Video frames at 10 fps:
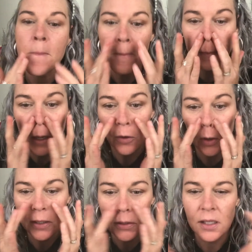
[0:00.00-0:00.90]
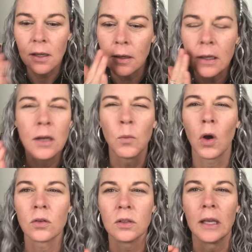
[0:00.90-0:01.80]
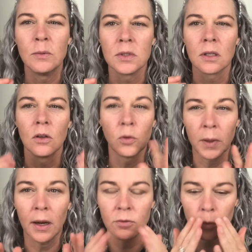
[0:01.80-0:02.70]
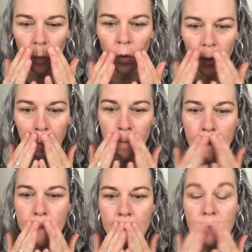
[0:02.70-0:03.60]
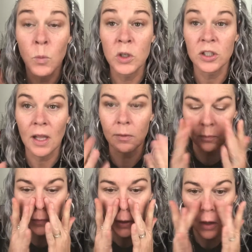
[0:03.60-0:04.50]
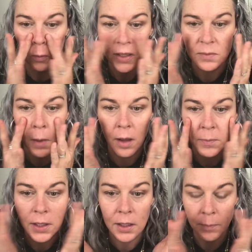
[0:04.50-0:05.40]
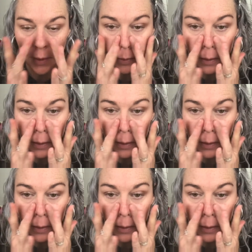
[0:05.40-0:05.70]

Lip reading: my grandson, he didn't walk till he was a little bit after 1, which is like, what his mom did. But